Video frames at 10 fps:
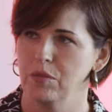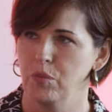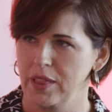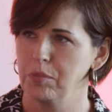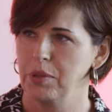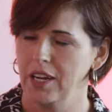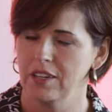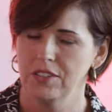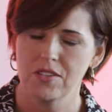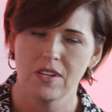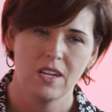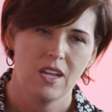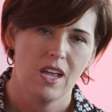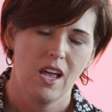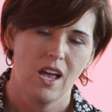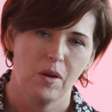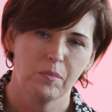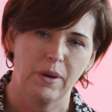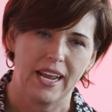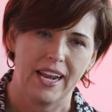the, with the players. Sure.
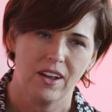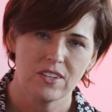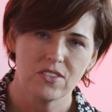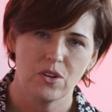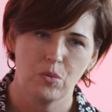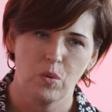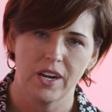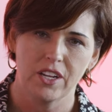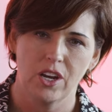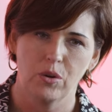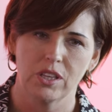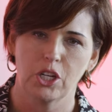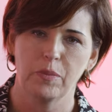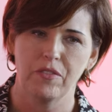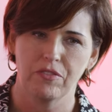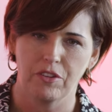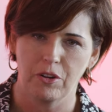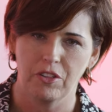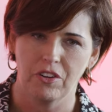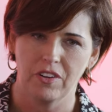But I also want to go a little bit
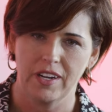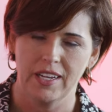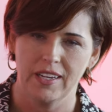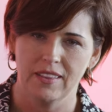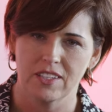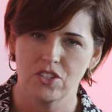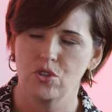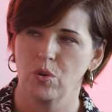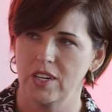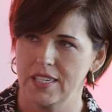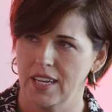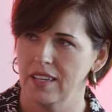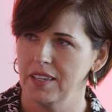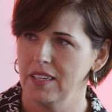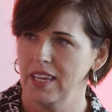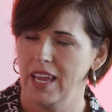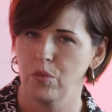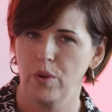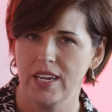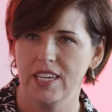further in the storytelling,
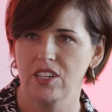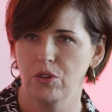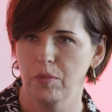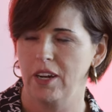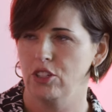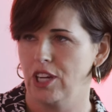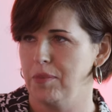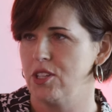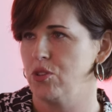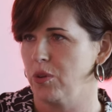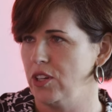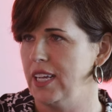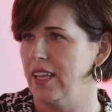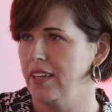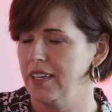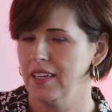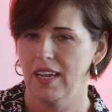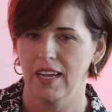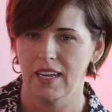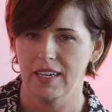and we need to do a better job at storytelling
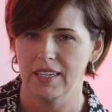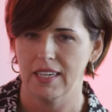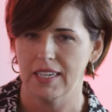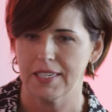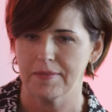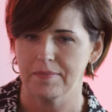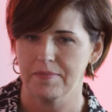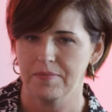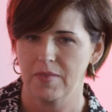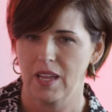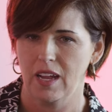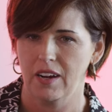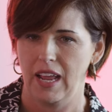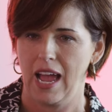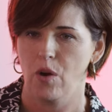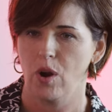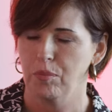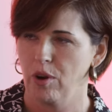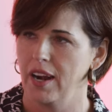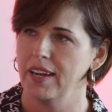on, um, on how our
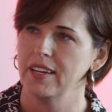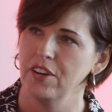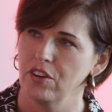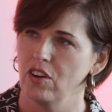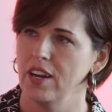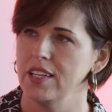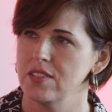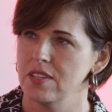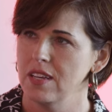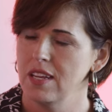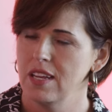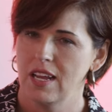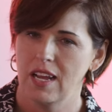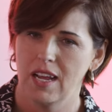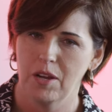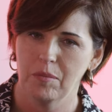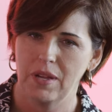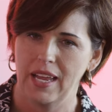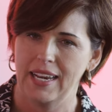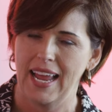product integrates. Um,
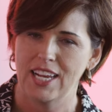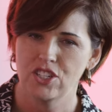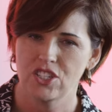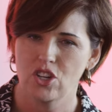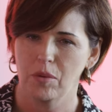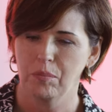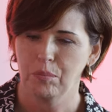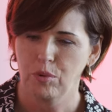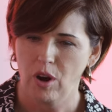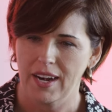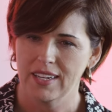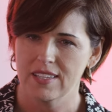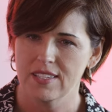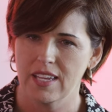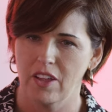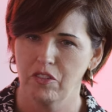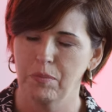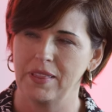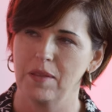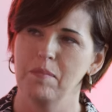and not just our product itself,
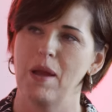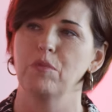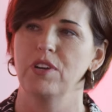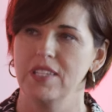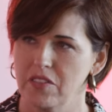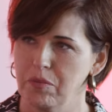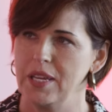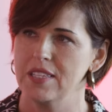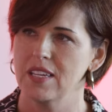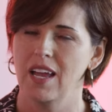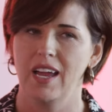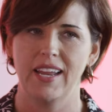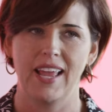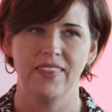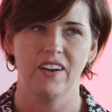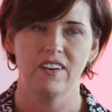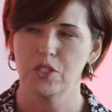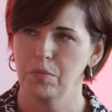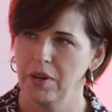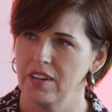but the memories of Pizza Hut and their
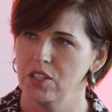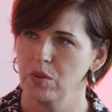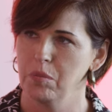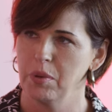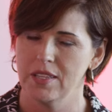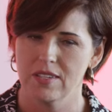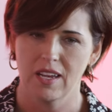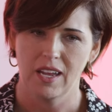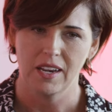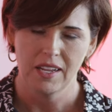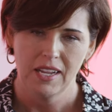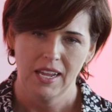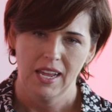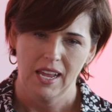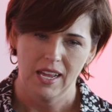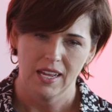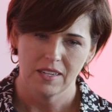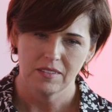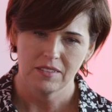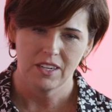experience with Pizza Hut.
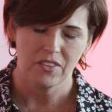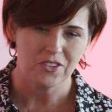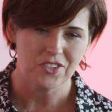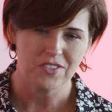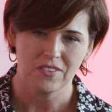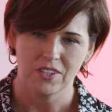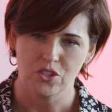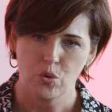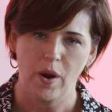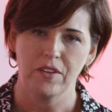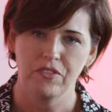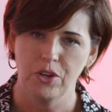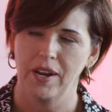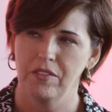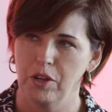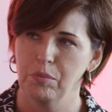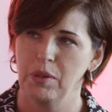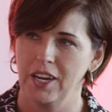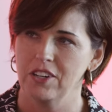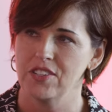Uh, you know, there's there's quite a few NFL
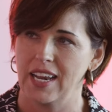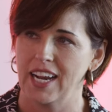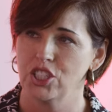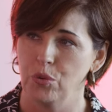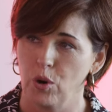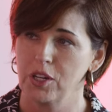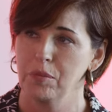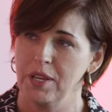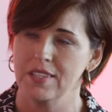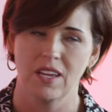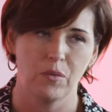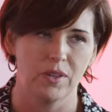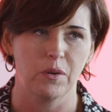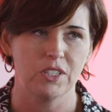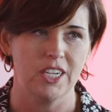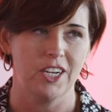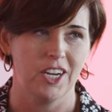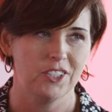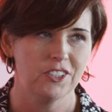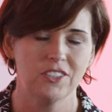players that actually worked at Pizza Hut when they were
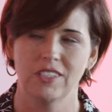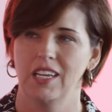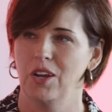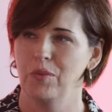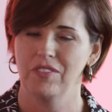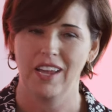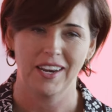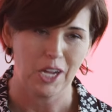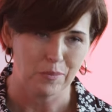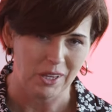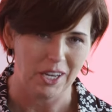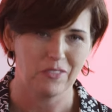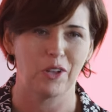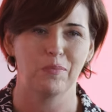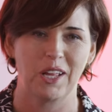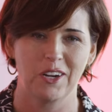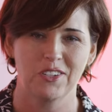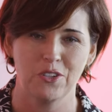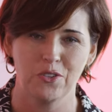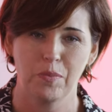teenagers. Um, we've got a couple NFL
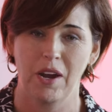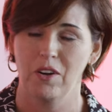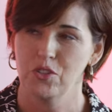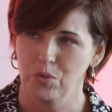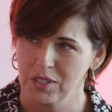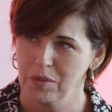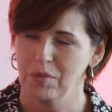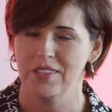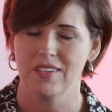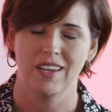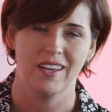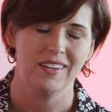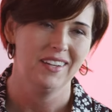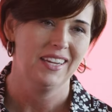players whose parents worked at Pizza Hut.